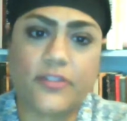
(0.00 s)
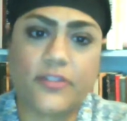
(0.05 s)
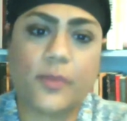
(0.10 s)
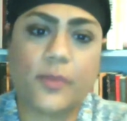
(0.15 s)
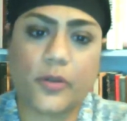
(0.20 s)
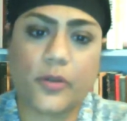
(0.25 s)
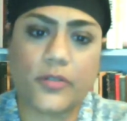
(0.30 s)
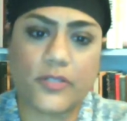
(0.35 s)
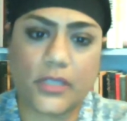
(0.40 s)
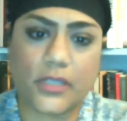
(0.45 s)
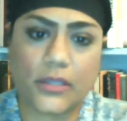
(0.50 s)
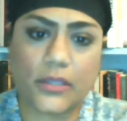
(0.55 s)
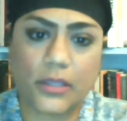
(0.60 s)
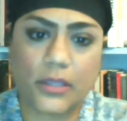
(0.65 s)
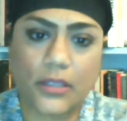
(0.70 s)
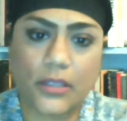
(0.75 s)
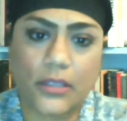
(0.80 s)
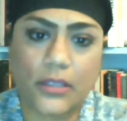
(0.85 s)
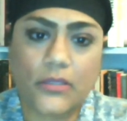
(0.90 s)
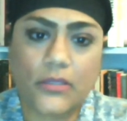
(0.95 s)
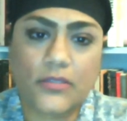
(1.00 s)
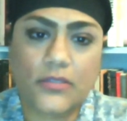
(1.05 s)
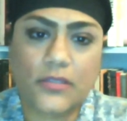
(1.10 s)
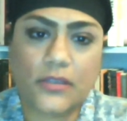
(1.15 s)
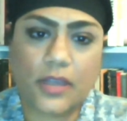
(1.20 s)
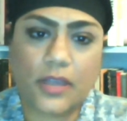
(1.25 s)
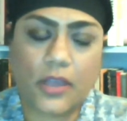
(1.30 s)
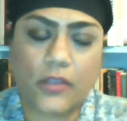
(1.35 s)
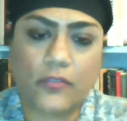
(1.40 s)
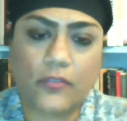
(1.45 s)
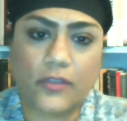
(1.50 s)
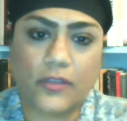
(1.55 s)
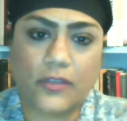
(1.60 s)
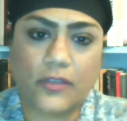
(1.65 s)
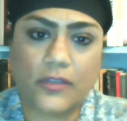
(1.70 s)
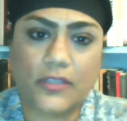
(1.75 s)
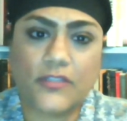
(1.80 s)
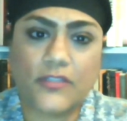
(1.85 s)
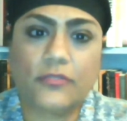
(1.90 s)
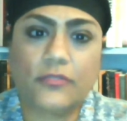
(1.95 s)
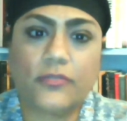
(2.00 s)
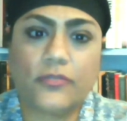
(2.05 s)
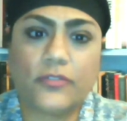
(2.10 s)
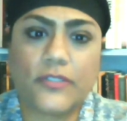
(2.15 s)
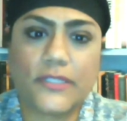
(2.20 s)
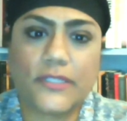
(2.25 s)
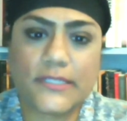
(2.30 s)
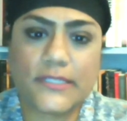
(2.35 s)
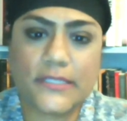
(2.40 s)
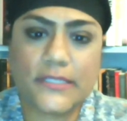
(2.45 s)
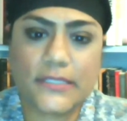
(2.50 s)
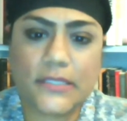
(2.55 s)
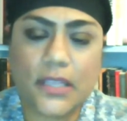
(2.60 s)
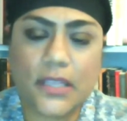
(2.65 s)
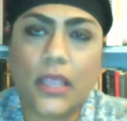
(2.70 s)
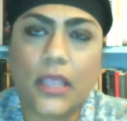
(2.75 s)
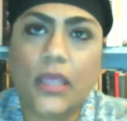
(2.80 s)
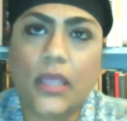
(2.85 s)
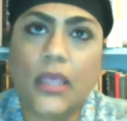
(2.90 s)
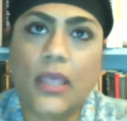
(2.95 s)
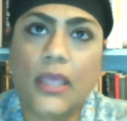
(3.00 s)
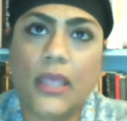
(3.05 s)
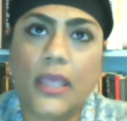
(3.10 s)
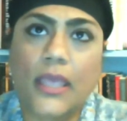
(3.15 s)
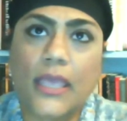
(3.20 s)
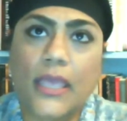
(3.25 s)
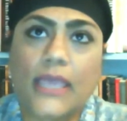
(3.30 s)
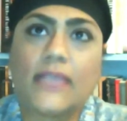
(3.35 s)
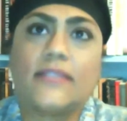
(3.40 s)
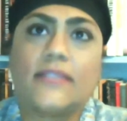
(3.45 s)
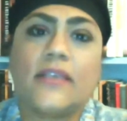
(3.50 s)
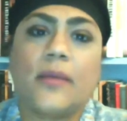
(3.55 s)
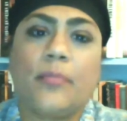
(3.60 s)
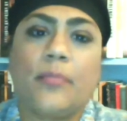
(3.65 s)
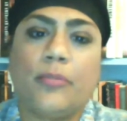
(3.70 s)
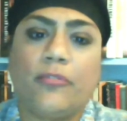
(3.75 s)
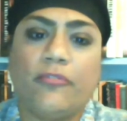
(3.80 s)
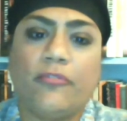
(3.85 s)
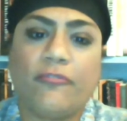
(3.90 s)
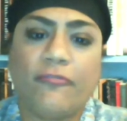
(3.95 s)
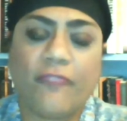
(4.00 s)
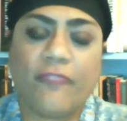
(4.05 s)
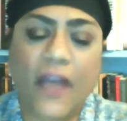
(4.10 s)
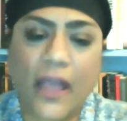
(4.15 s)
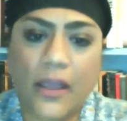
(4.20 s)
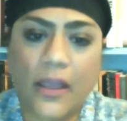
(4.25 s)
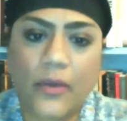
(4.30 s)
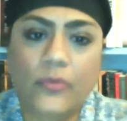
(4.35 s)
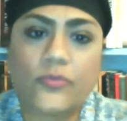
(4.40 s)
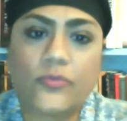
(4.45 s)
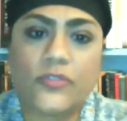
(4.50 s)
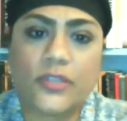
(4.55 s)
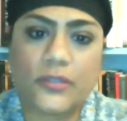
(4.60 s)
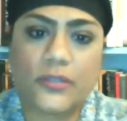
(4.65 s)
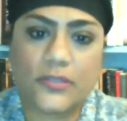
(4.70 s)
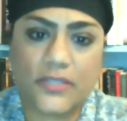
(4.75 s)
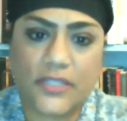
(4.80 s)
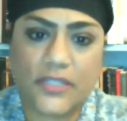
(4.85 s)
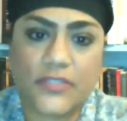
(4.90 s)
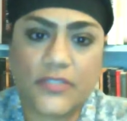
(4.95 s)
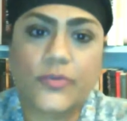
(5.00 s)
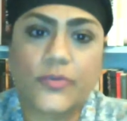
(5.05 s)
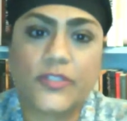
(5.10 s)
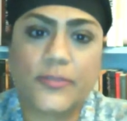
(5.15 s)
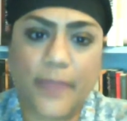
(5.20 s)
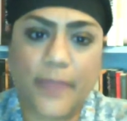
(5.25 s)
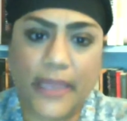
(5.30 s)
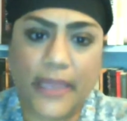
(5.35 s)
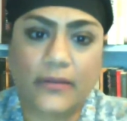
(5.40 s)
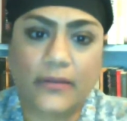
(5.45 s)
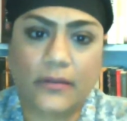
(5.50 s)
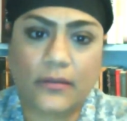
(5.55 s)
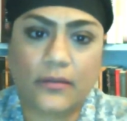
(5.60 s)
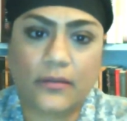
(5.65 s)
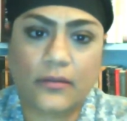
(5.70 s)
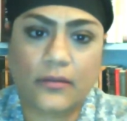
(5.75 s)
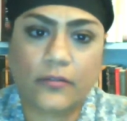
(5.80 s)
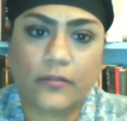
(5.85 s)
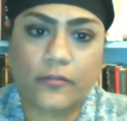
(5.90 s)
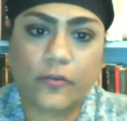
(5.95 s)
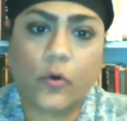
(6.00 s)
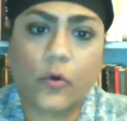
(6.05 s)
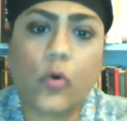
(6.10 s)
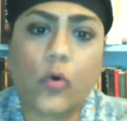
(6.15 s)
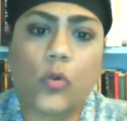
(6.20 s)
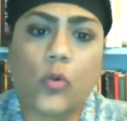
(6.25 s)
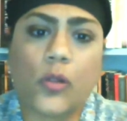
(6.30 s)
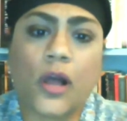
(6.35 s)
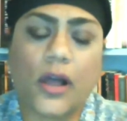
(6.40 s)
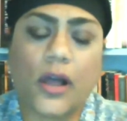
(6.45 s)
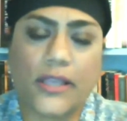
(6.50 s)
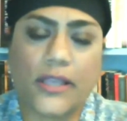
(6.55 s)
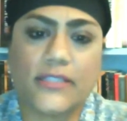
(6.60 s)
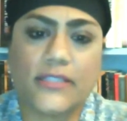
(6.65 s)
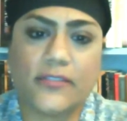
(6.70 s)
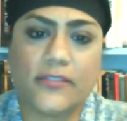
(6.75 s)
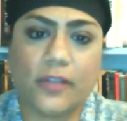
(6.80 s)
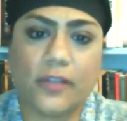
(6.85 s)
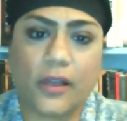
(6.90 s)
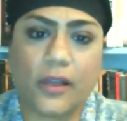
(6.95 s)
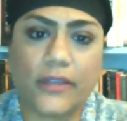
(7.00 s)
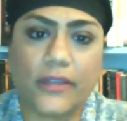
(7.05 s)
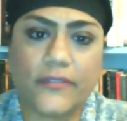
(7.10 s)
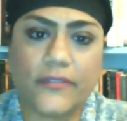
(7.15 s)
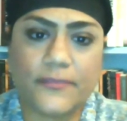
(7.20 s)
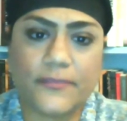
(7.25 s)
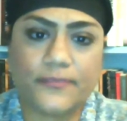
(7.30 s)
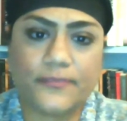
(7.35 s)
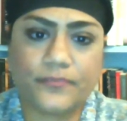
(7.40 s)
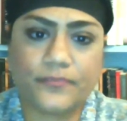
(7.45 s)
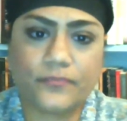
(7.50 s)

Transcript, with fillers: responding to COVID is a is a profound disrespect for all kinds of lives.